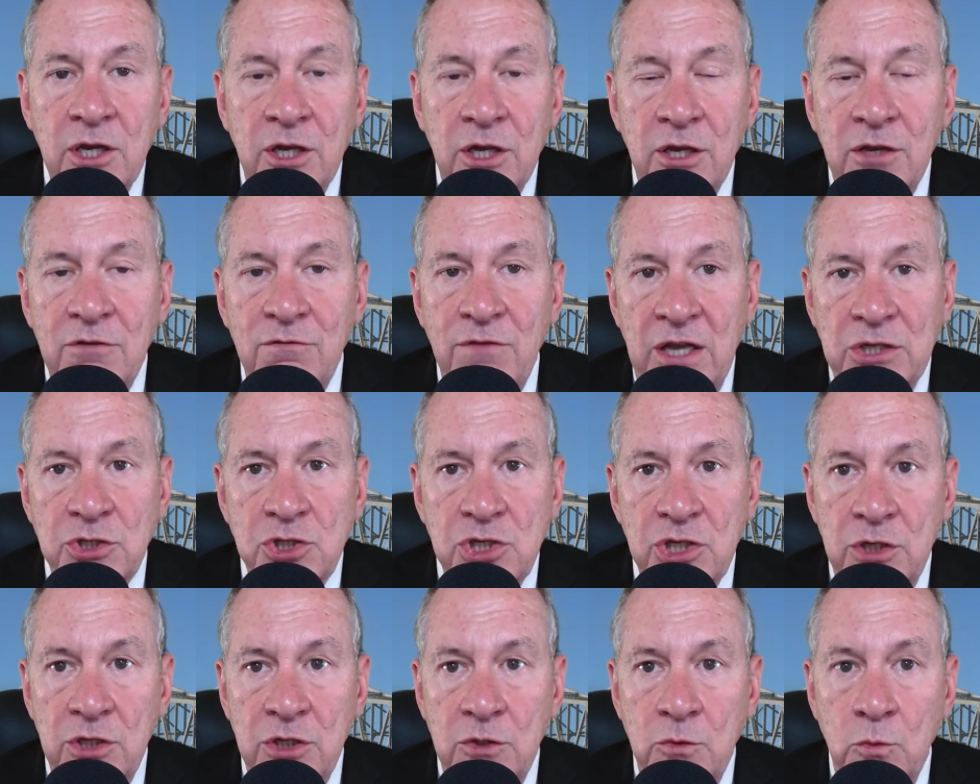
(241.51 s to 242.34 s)
The
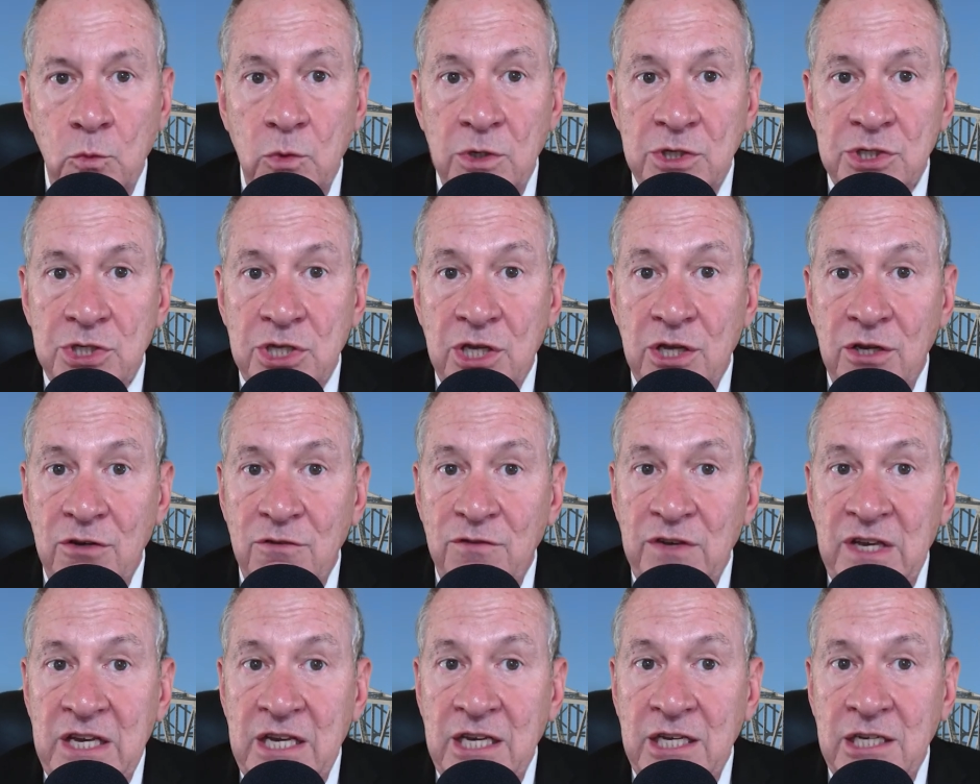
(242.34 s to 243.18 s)
convention was
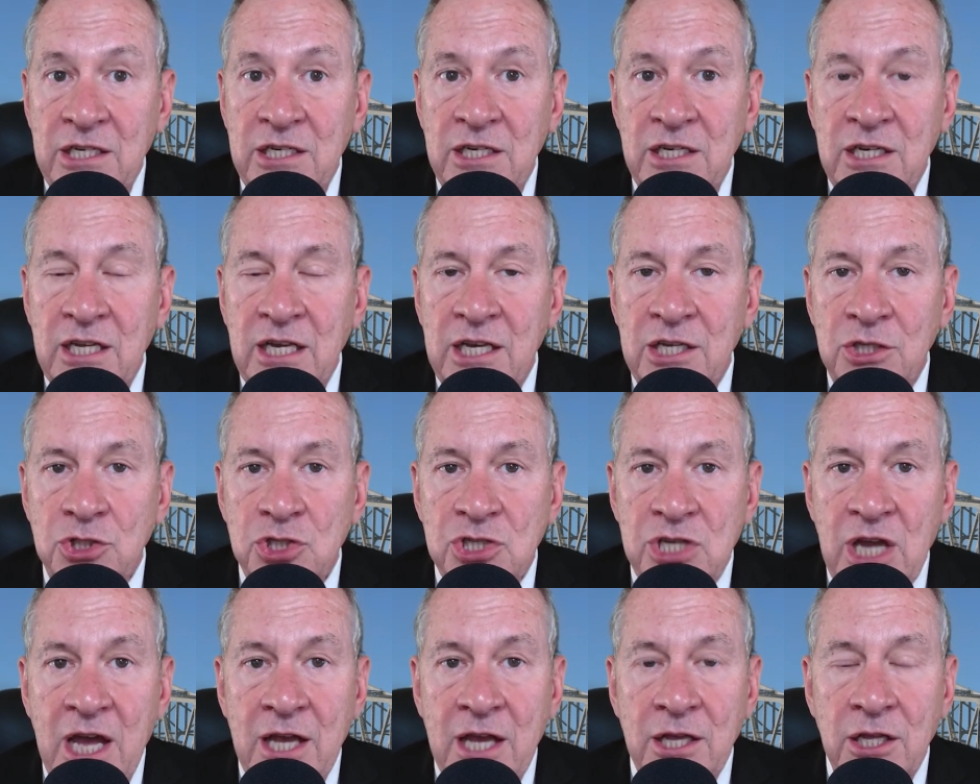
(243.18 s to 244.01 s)
convened
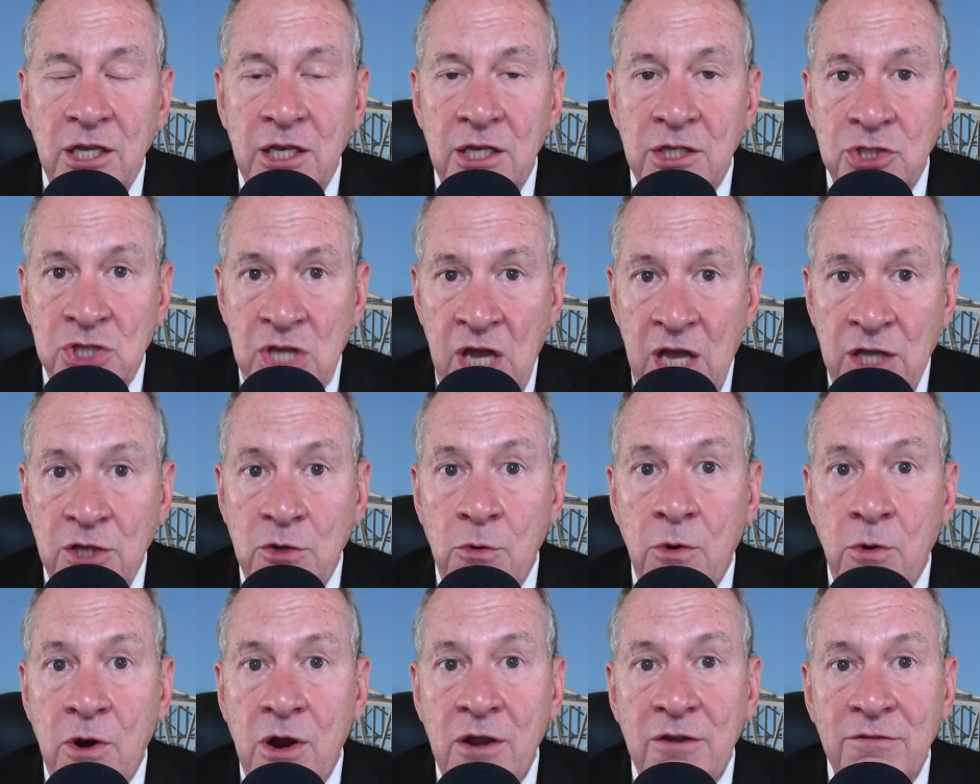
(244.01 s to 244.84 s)
in
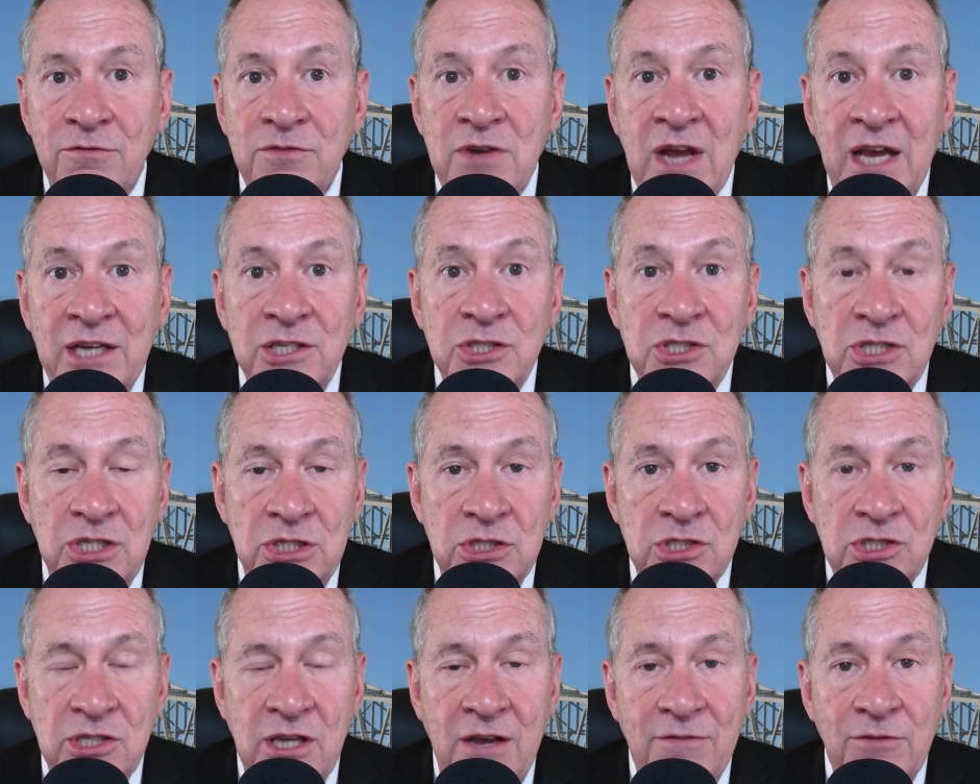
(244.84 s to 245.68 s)
January of
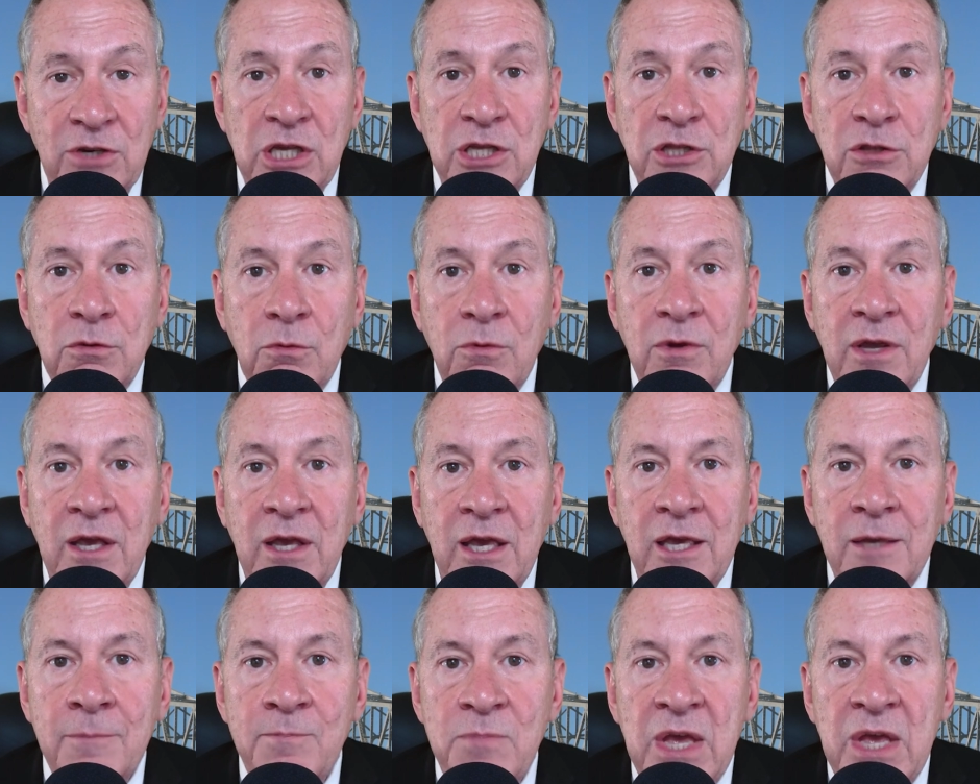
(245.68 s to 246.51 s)

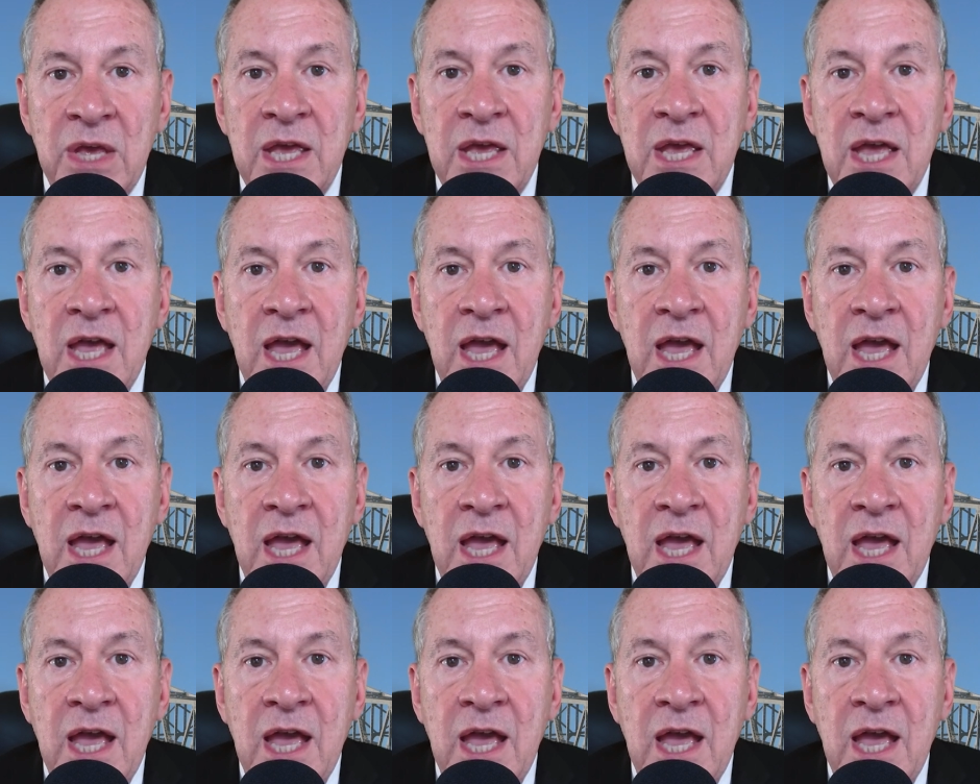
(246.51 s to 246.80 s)
1973,